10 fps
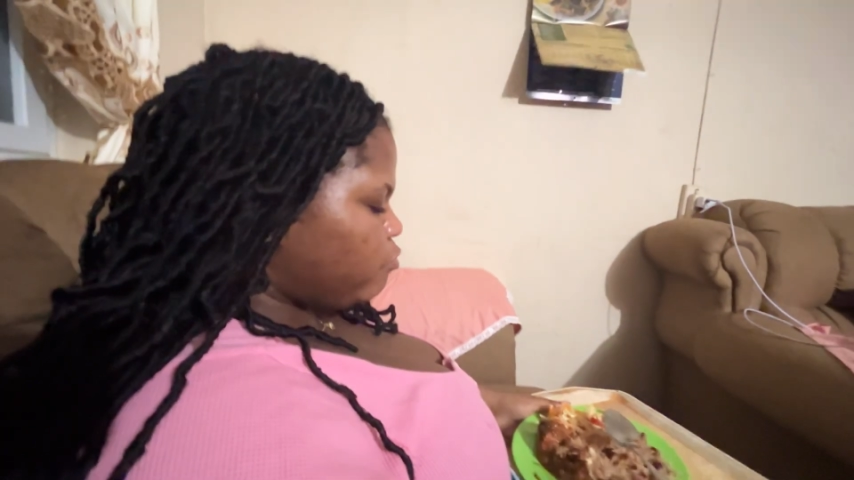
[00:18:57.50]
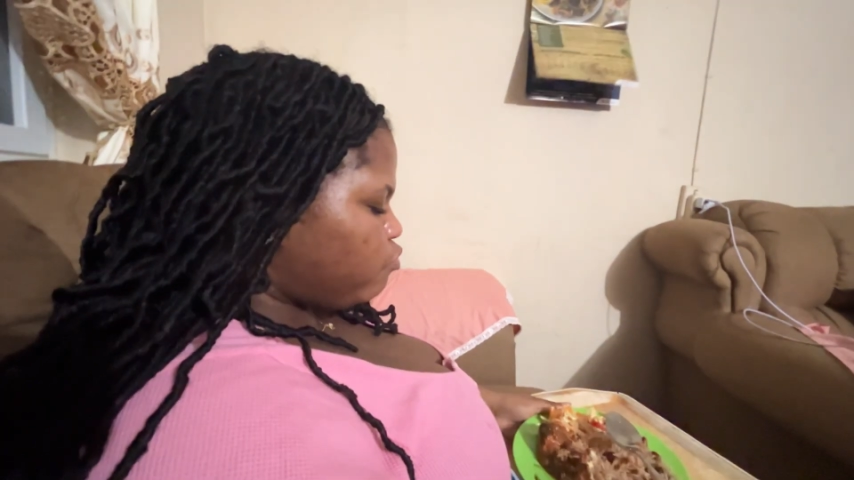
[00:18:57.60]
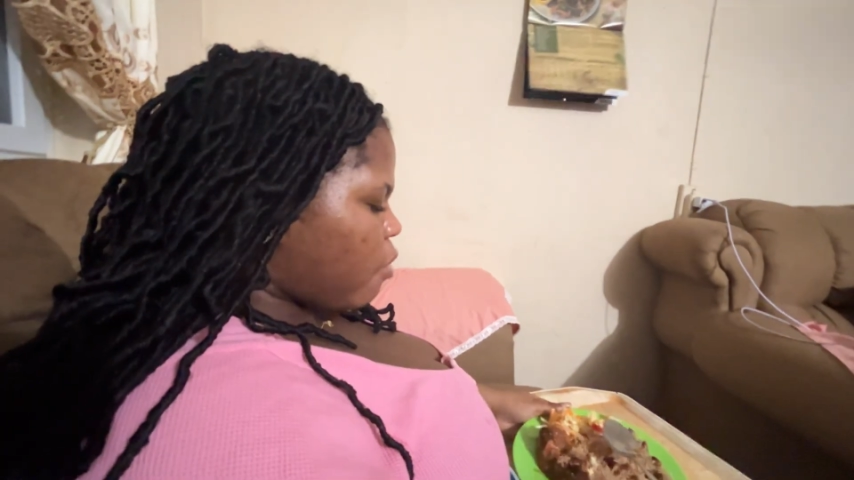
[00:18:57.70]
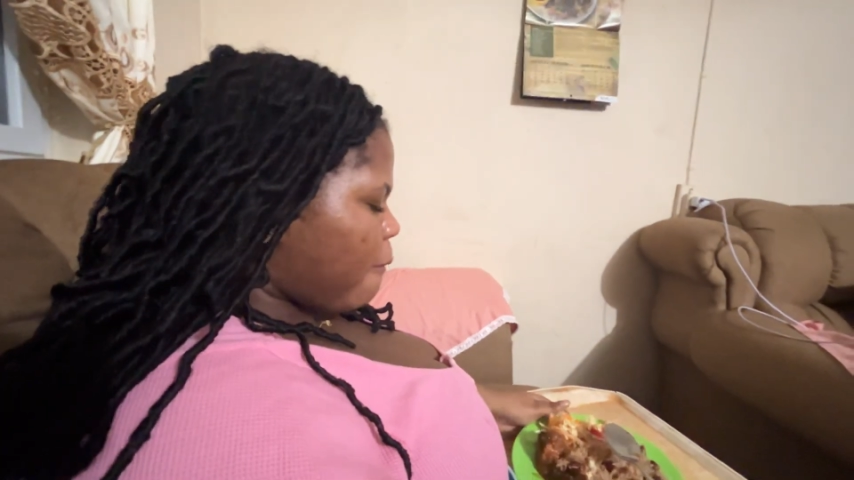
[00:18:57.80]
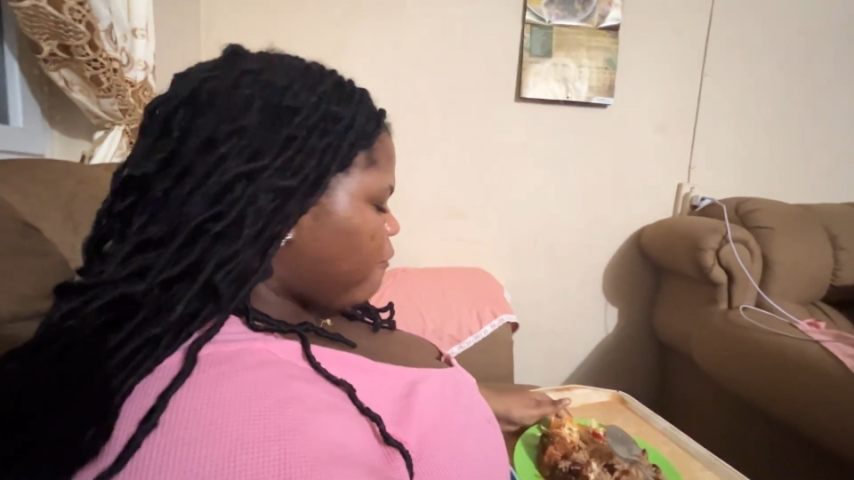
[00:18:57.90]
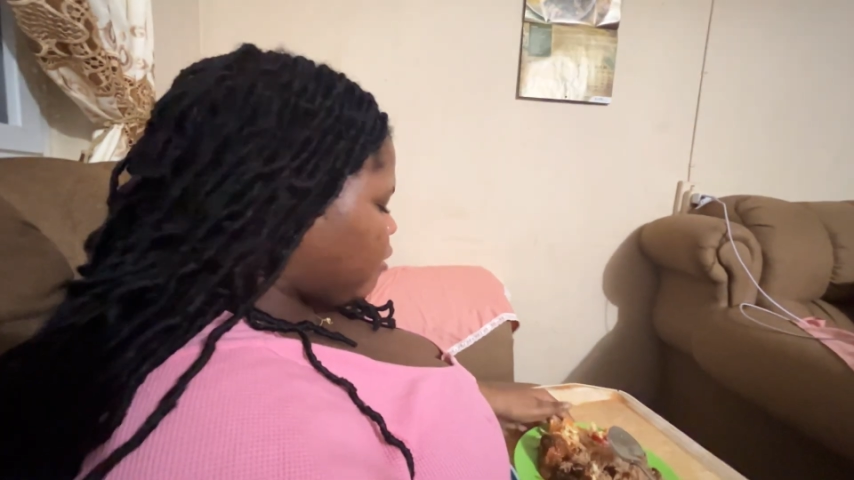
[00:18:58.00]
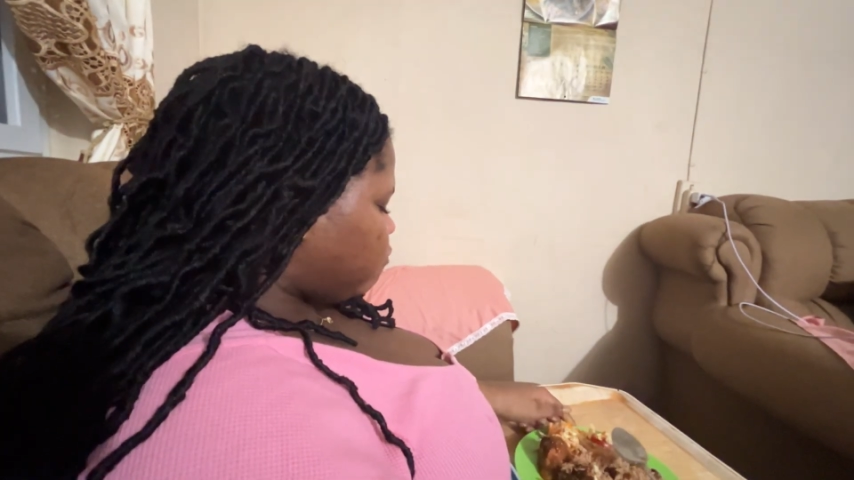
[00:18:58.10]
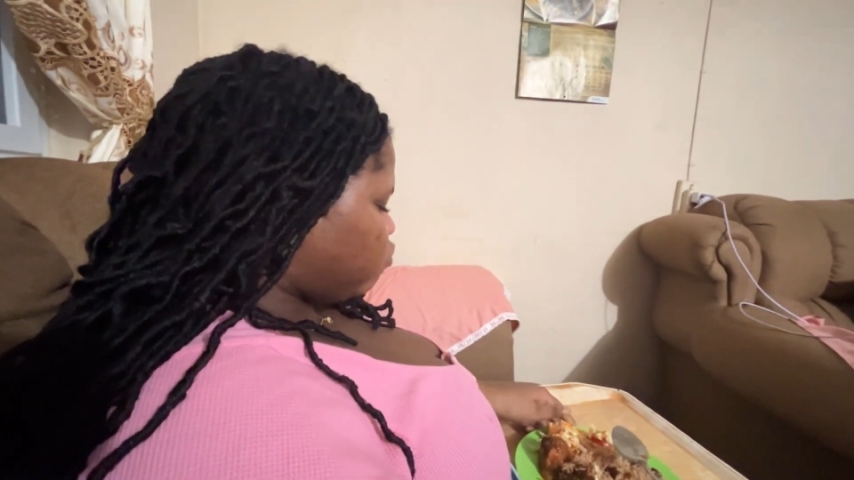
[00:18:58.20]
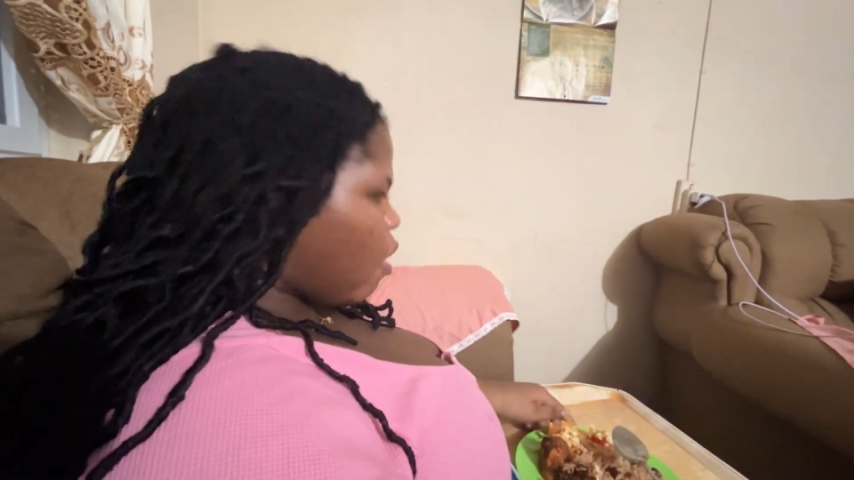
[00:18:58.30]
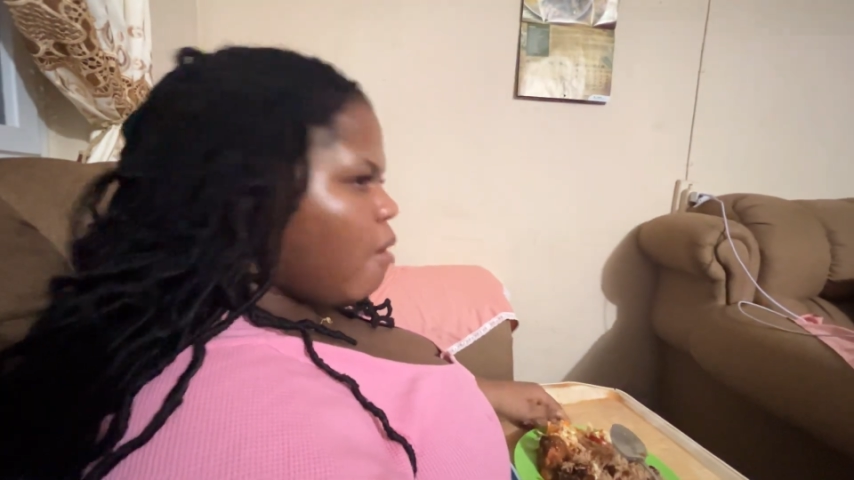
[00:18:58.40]
It's not
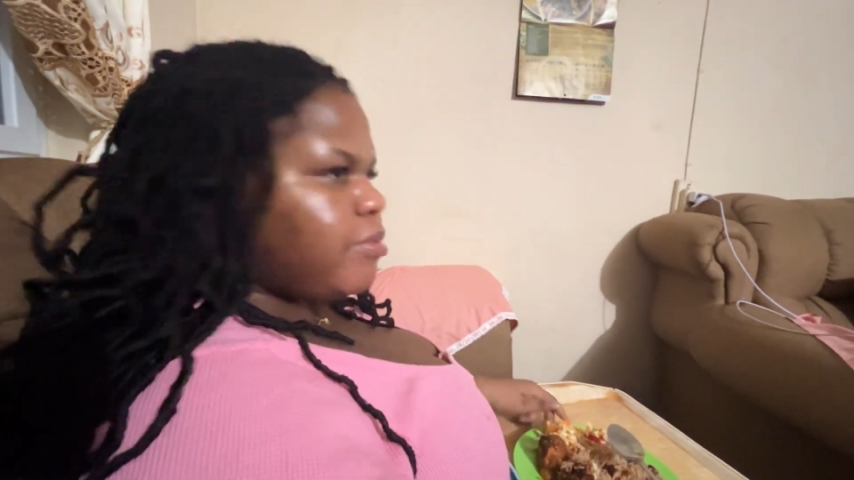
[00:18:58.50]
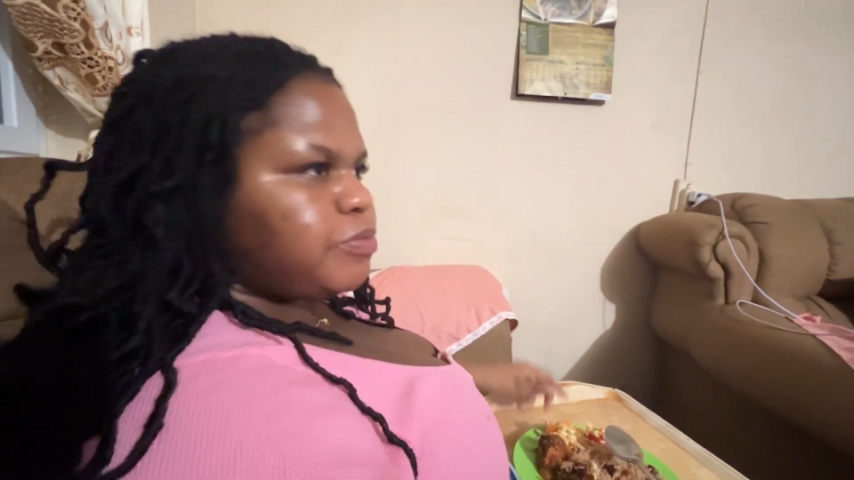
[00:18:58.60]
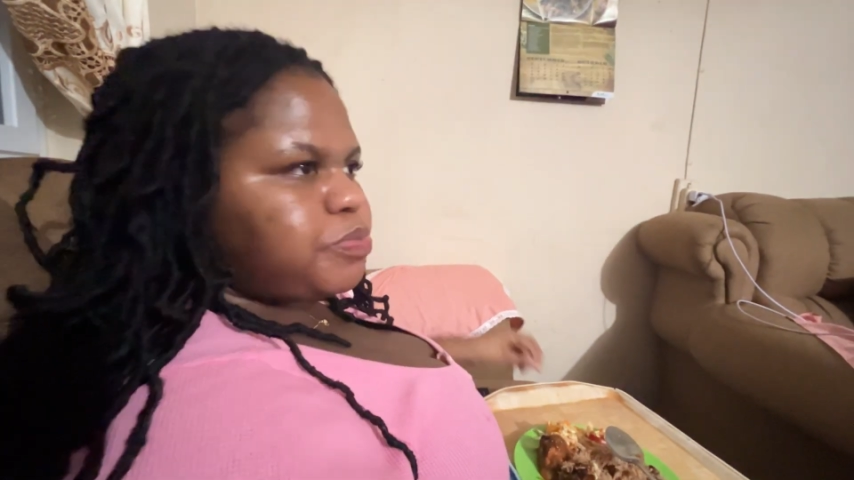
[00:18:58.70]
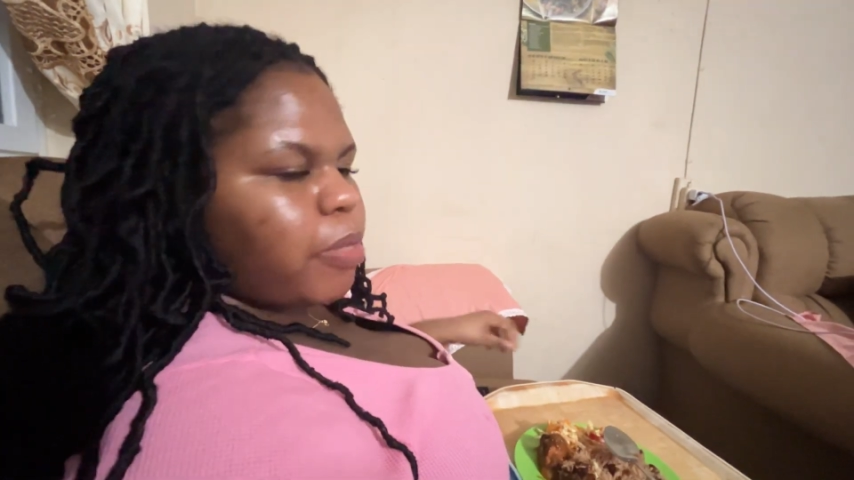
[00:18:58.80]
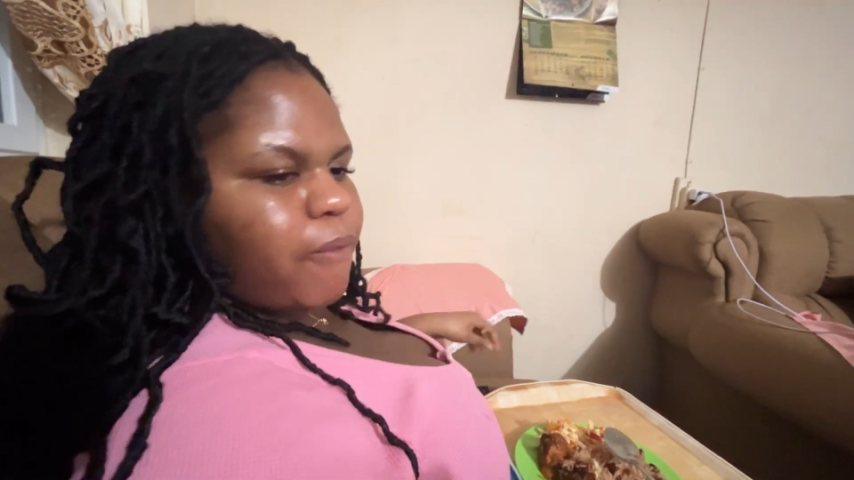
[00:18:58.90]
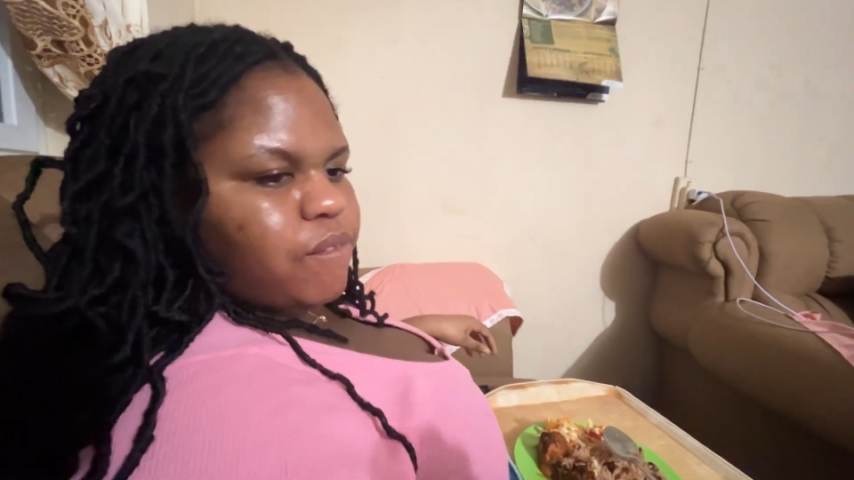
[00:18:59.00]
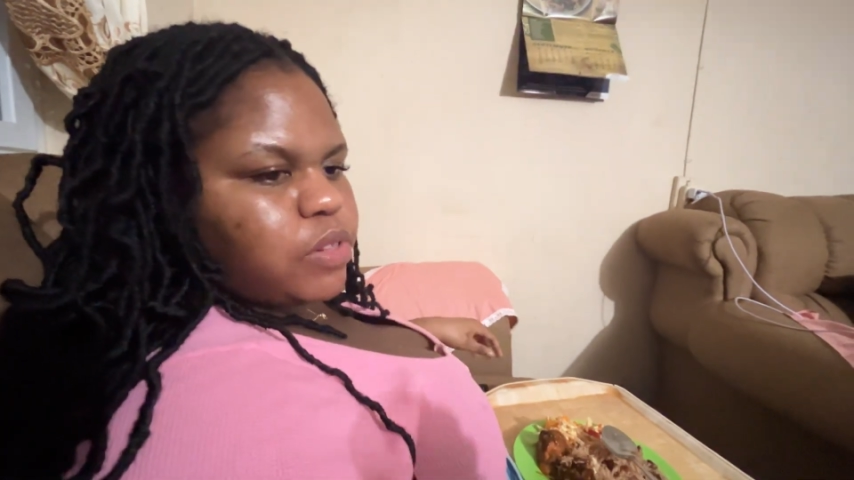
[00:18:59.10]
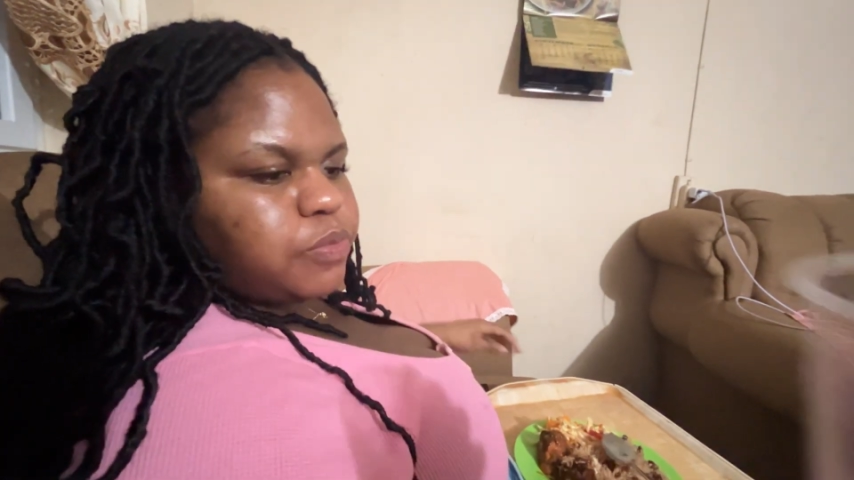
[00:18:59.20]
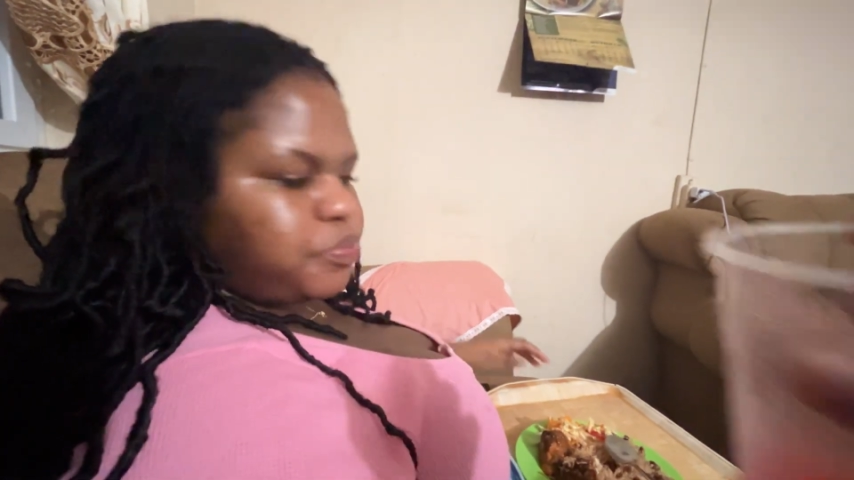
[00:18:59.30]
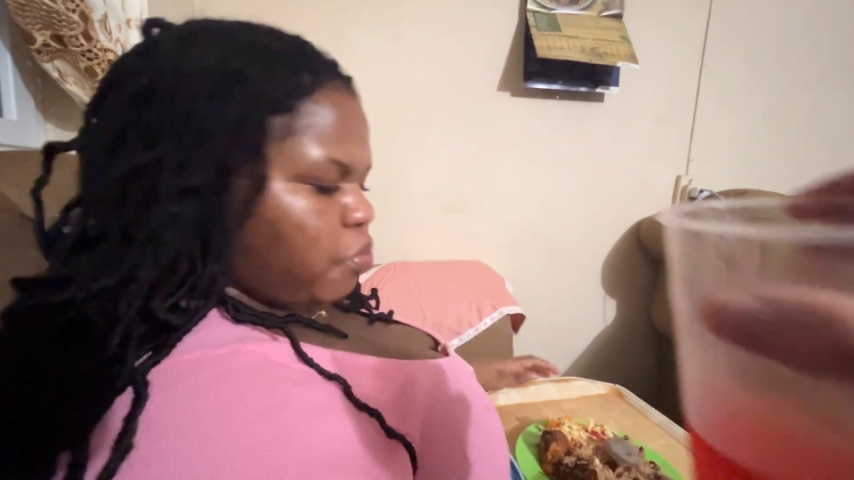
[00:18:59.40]
bad. Now try
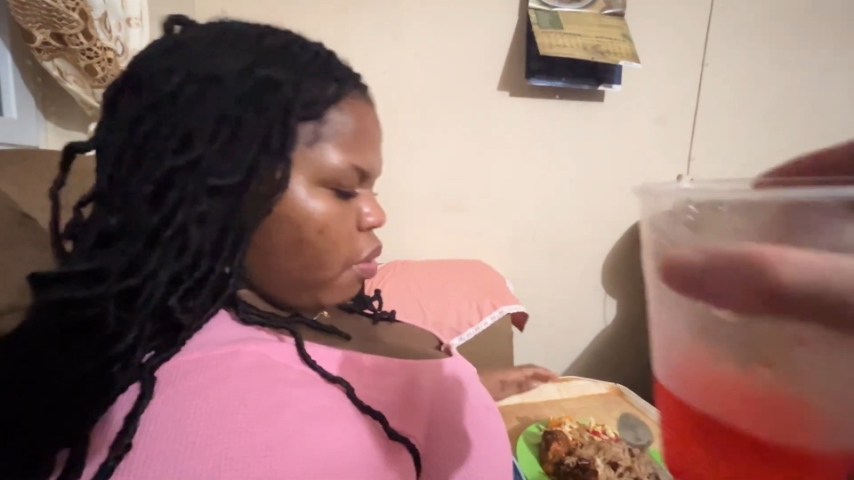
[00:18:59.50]
the